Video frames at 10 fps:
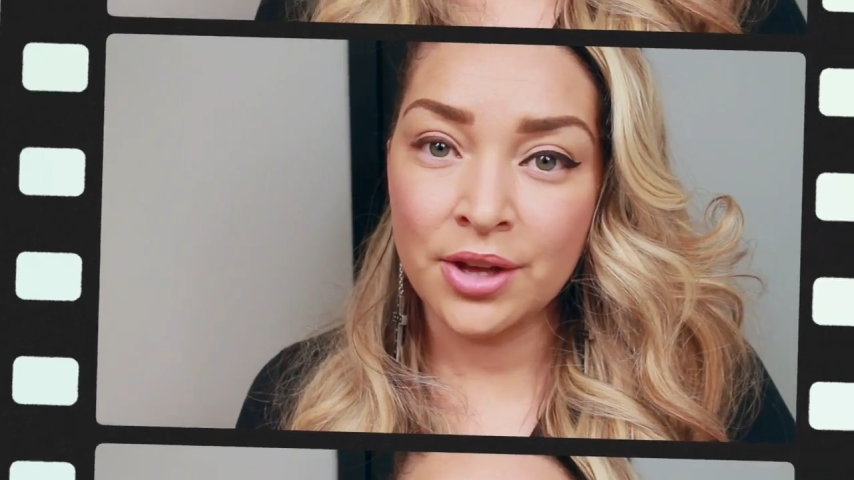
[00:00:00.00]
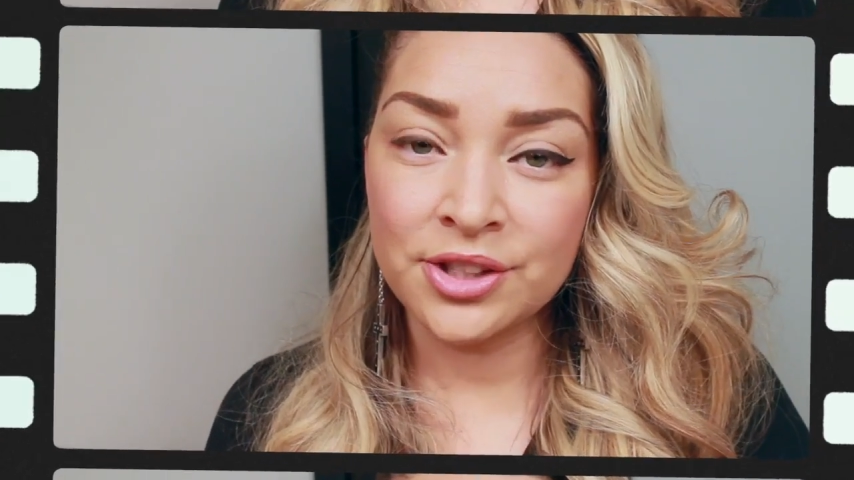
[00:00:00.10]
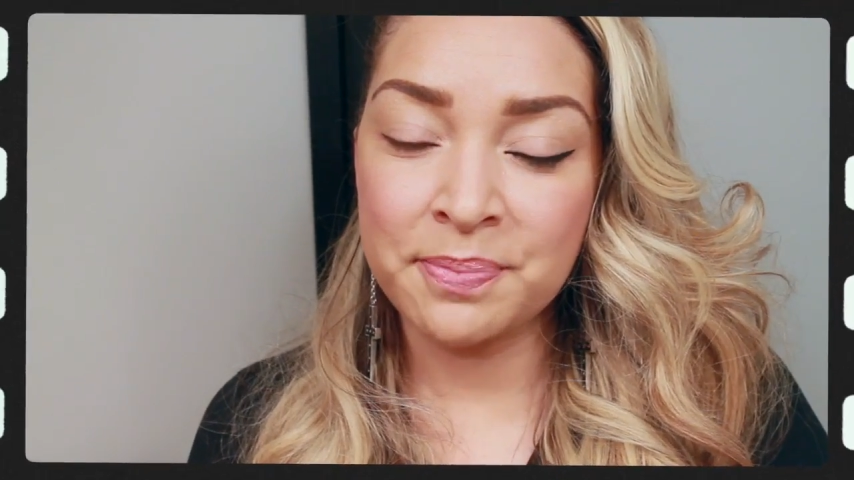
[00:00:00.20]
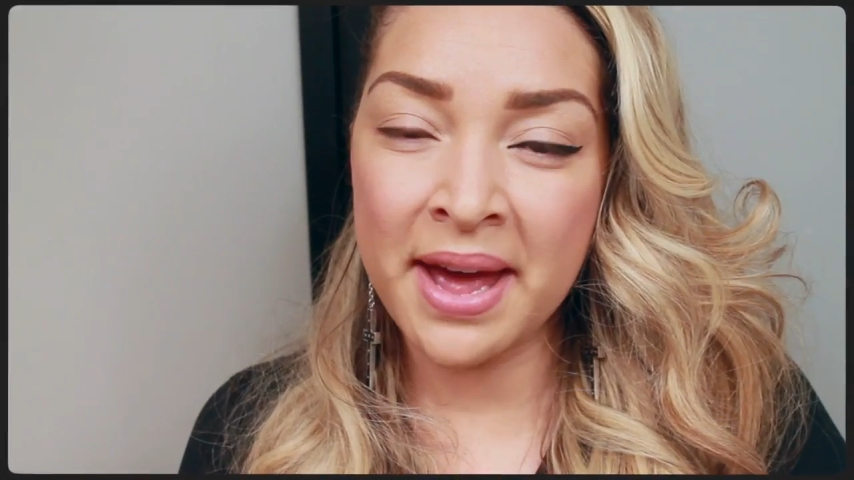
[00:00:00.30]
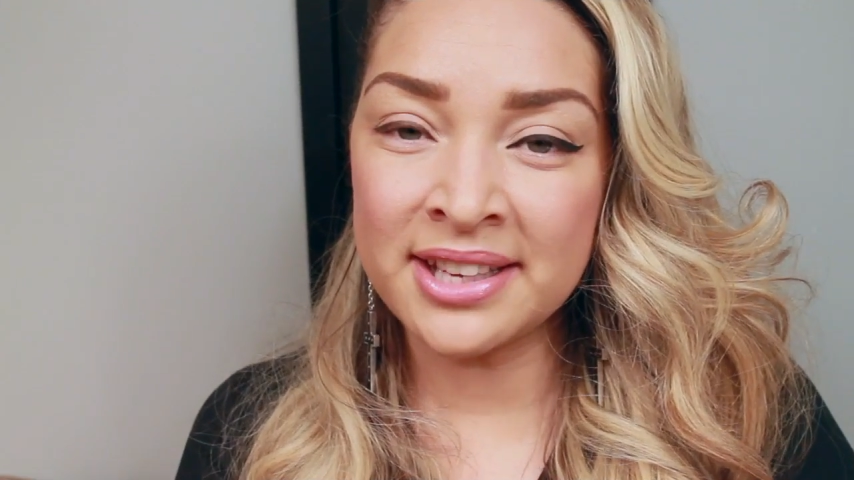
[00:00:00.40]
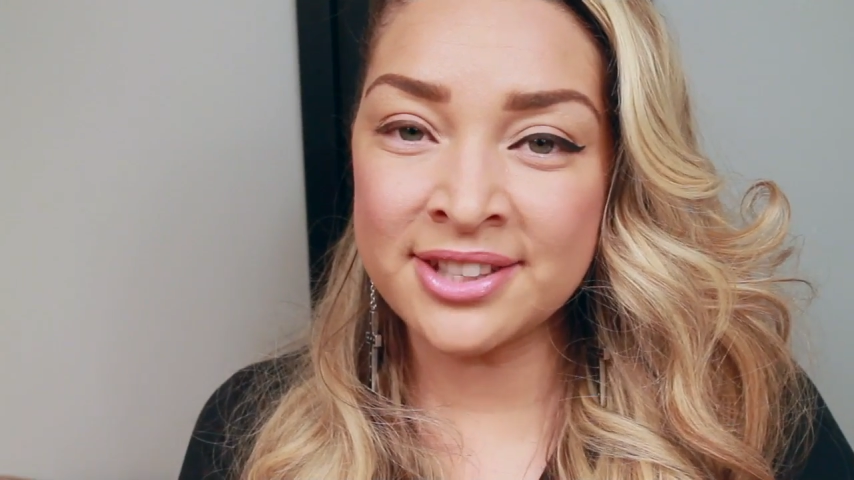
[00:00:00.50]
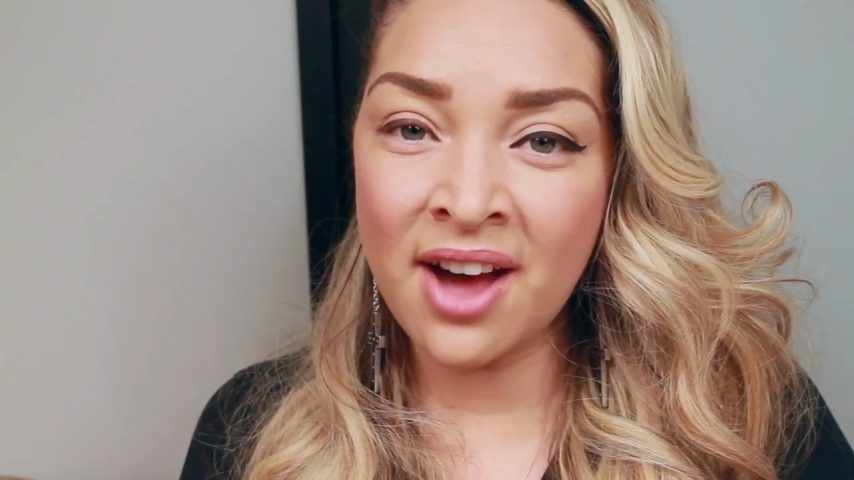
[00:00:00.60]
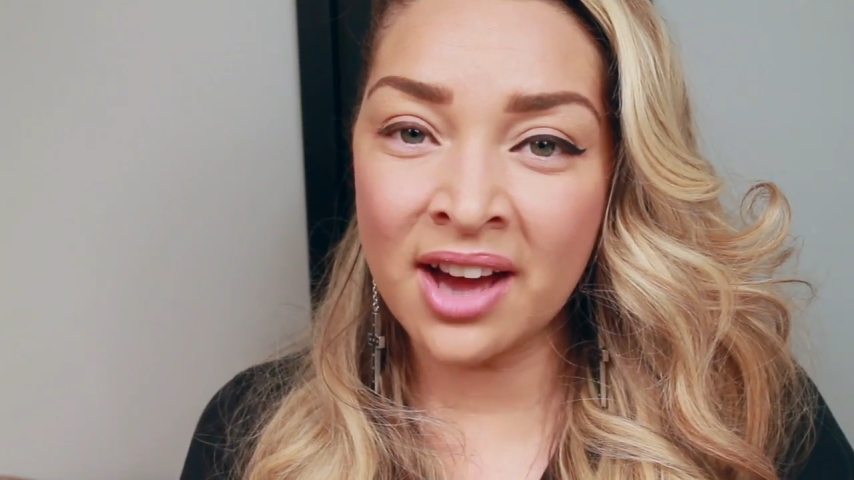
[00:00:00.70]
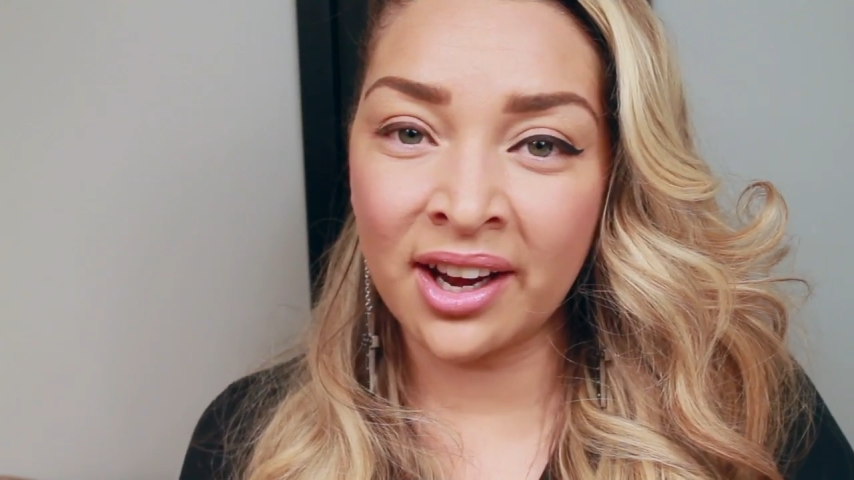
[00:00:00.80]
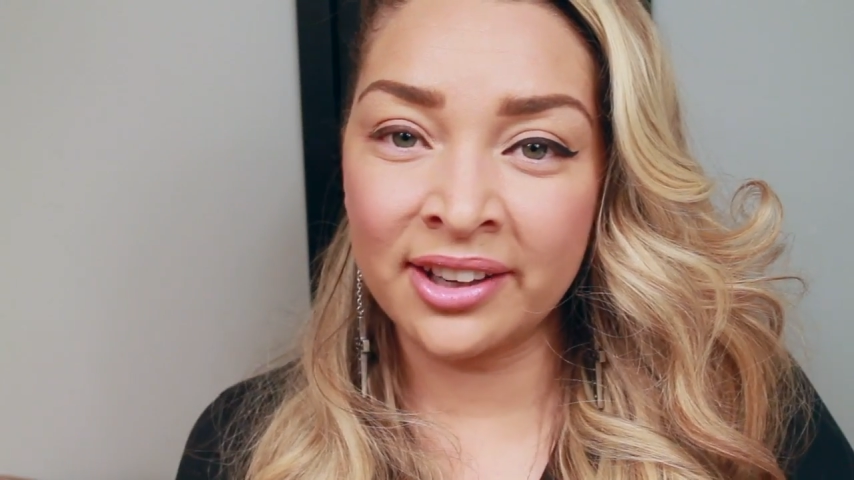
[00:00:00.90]
So pencil
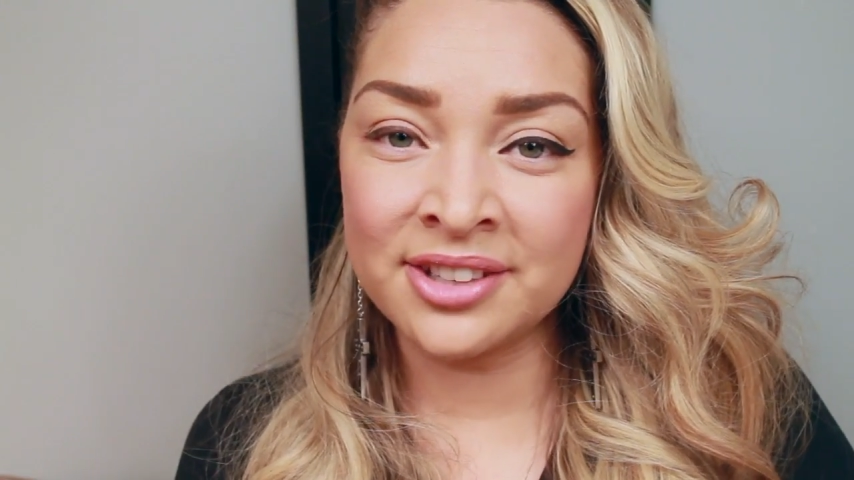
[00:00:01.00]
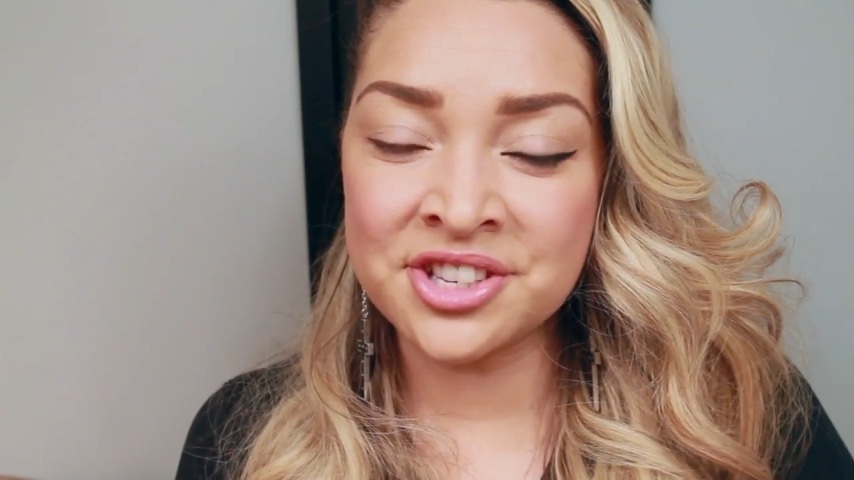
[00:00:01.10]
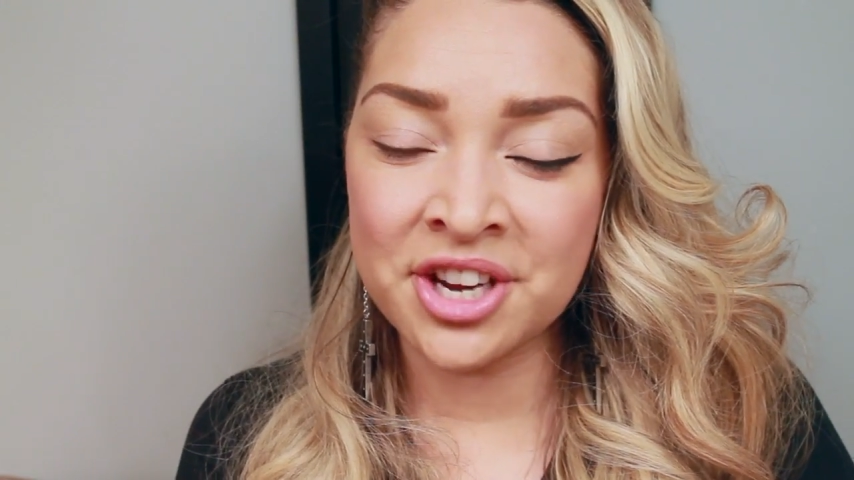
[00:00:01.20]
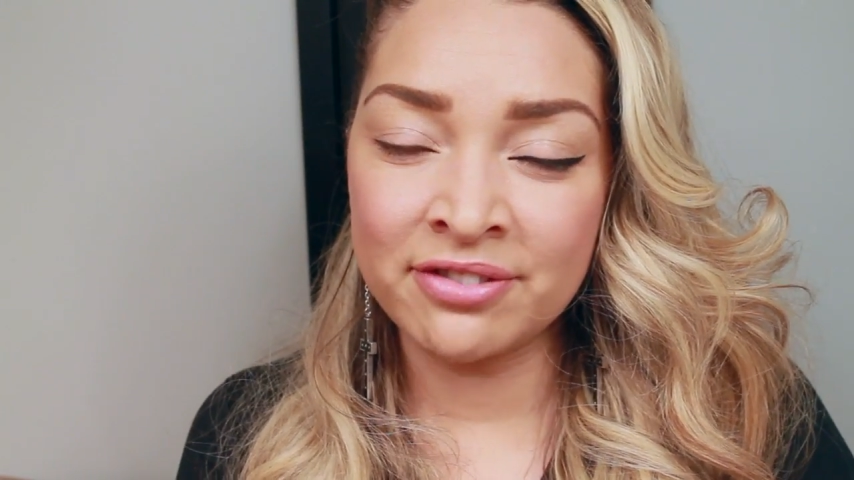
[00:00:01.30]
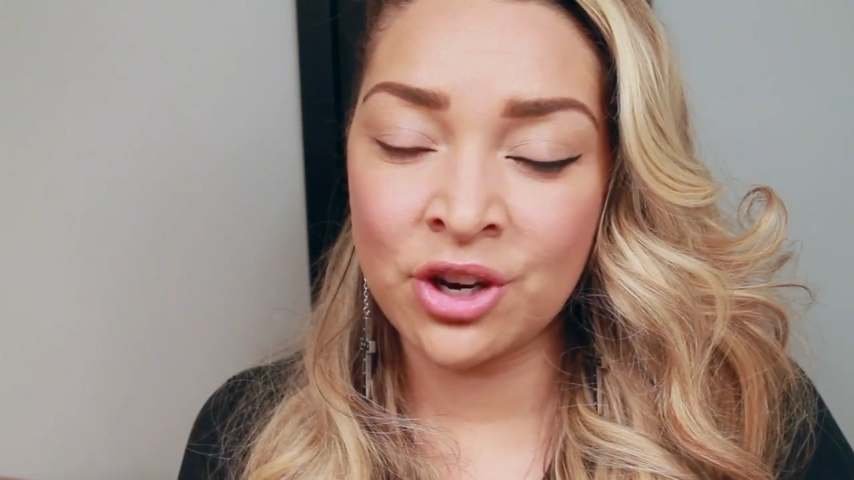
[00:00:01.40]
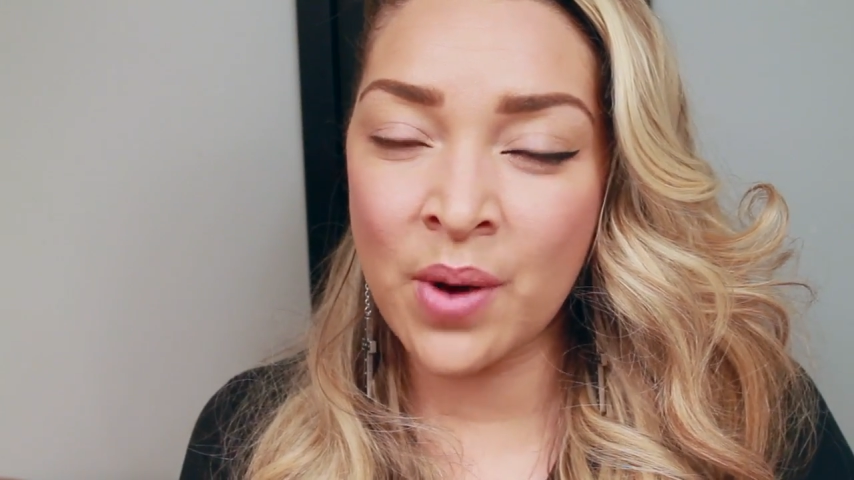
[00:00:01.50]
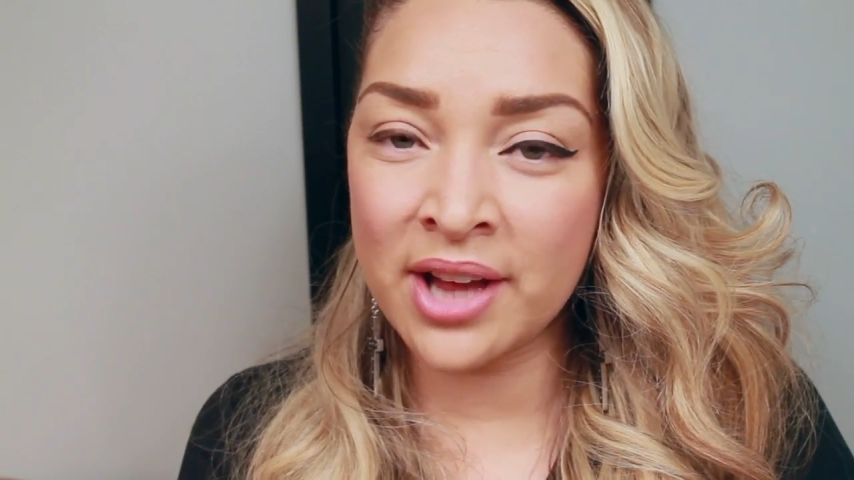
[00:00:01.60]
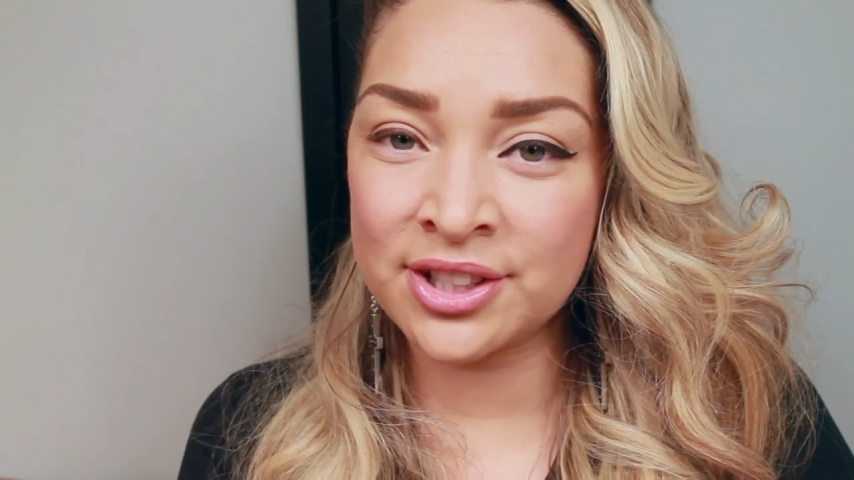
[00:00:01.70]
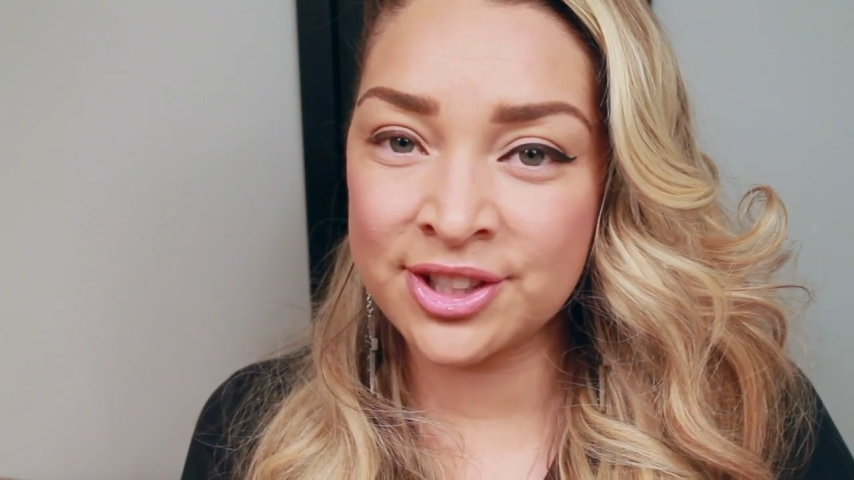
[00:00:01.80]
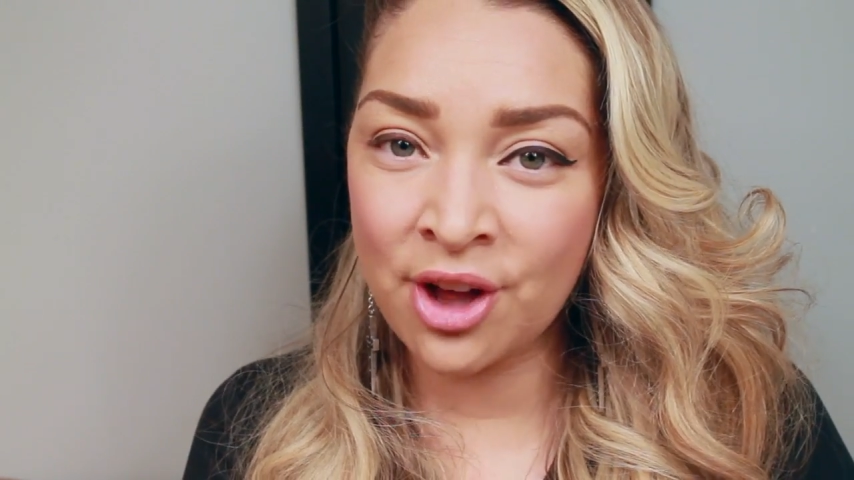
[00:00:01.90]
eyeliners are generally
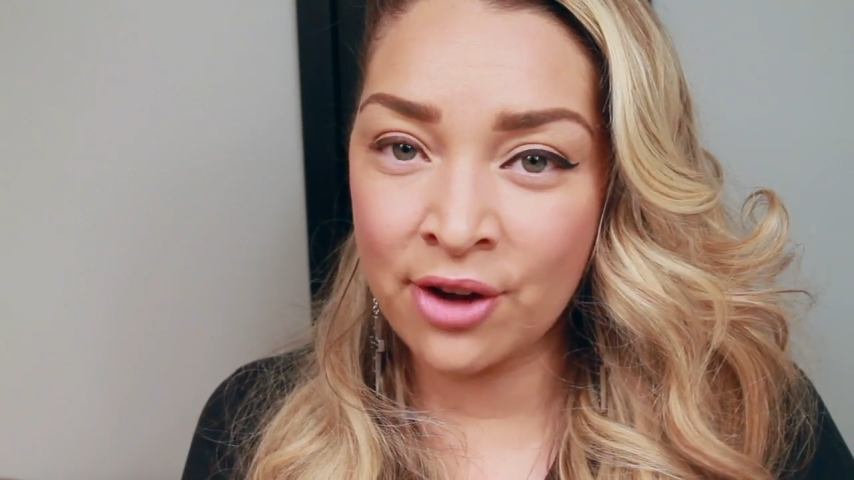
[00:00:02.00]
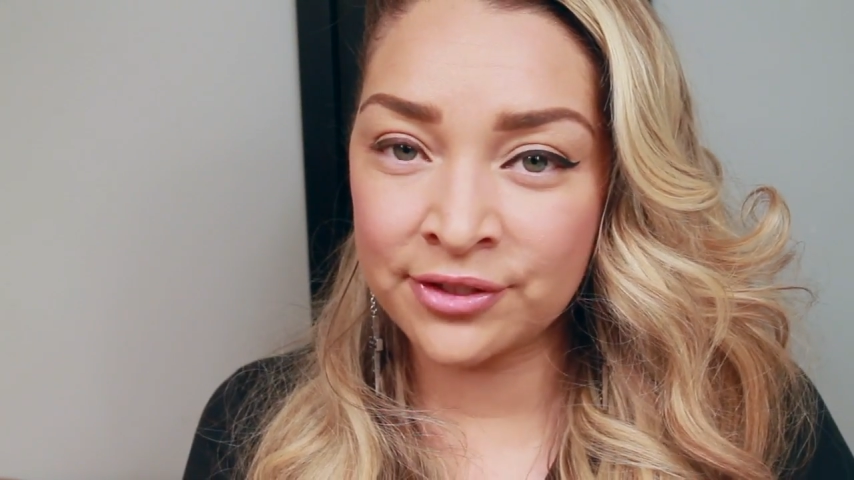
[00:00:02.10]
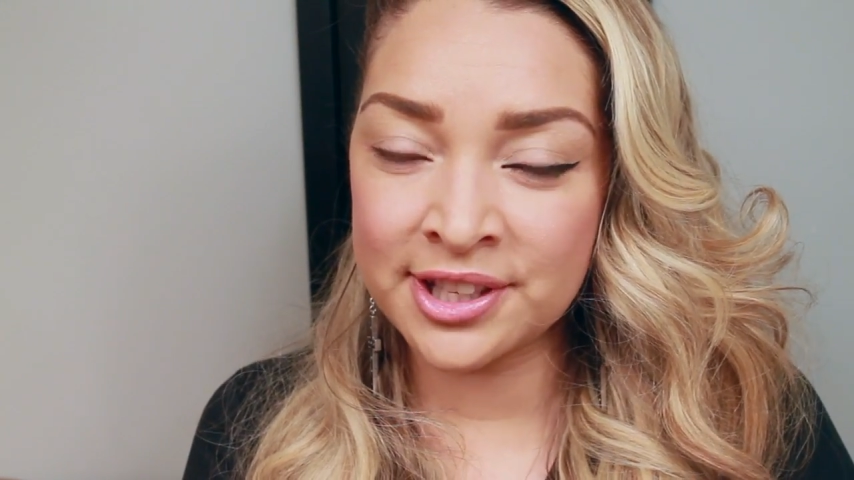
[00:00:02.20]
quite soft,